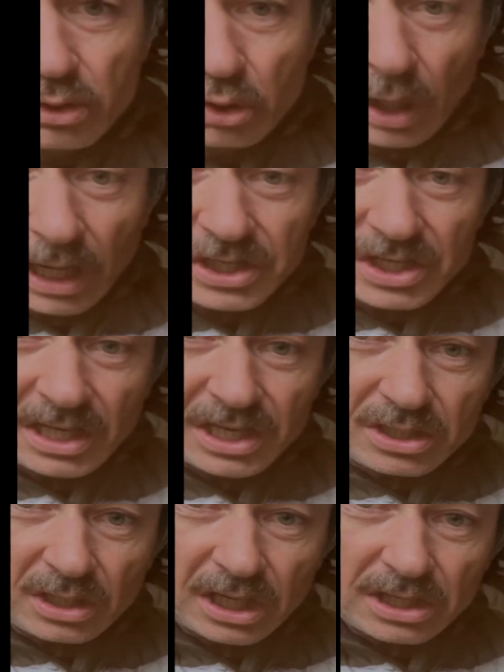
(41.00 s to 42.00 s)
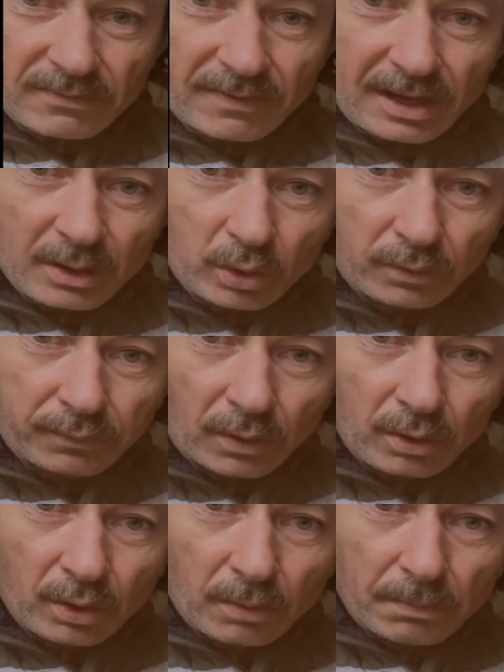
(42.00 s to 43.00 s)
So actually, it's very good
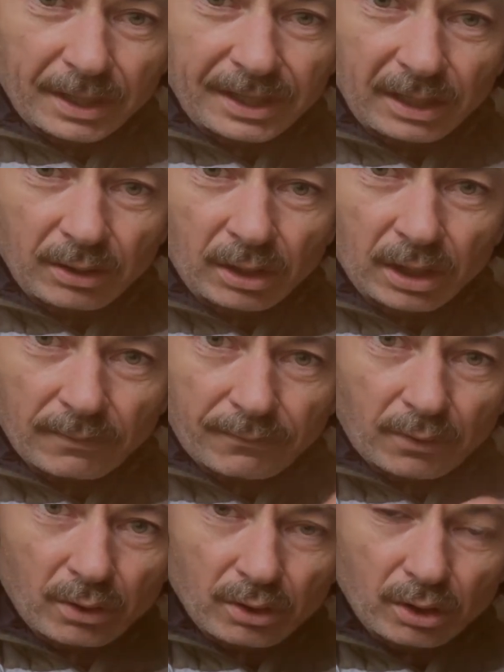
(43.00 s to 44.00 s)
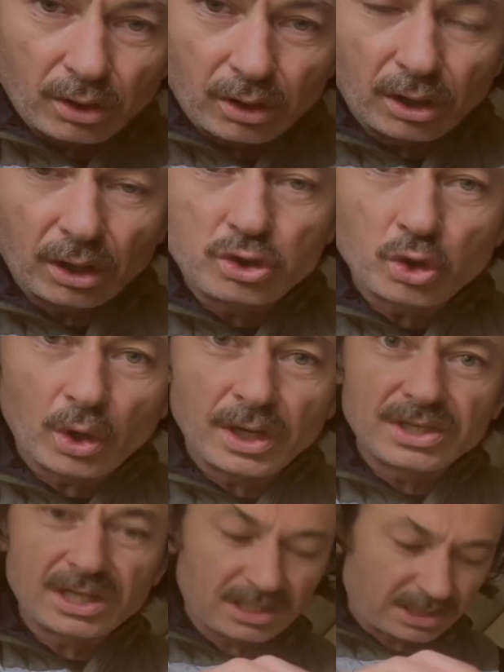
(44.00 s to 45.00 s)
for your body, like for your
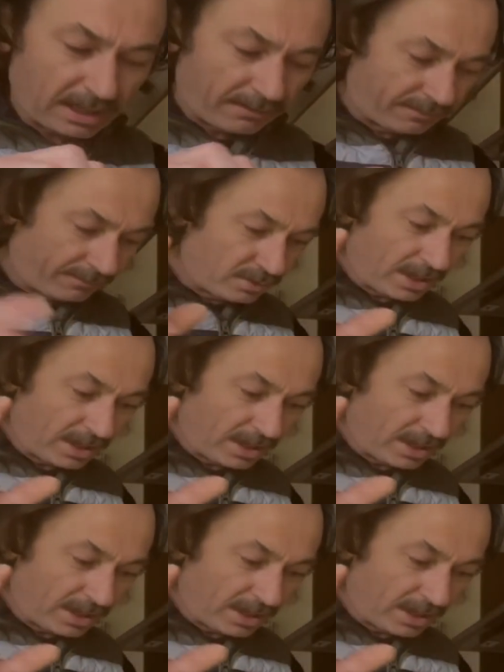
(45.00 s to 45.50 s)
joints and stuff.